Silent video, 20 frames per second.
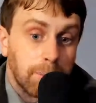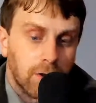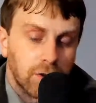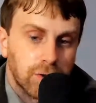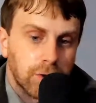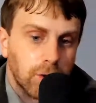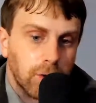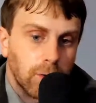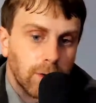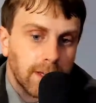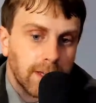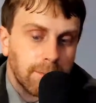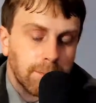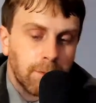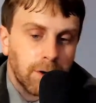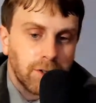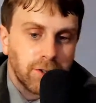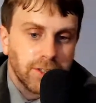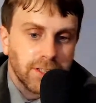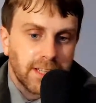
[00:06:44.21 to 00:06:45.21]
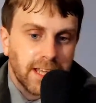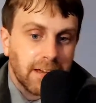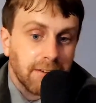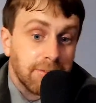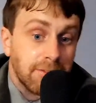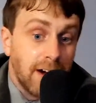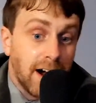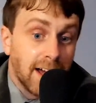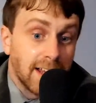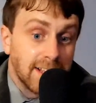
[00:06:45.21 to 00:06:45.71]
You don't get much of that
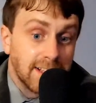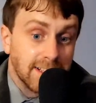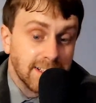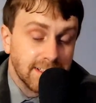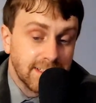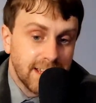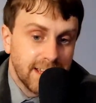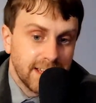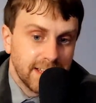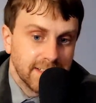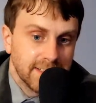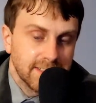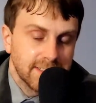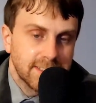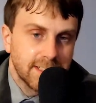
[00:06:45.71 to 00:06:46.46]
vodka taste.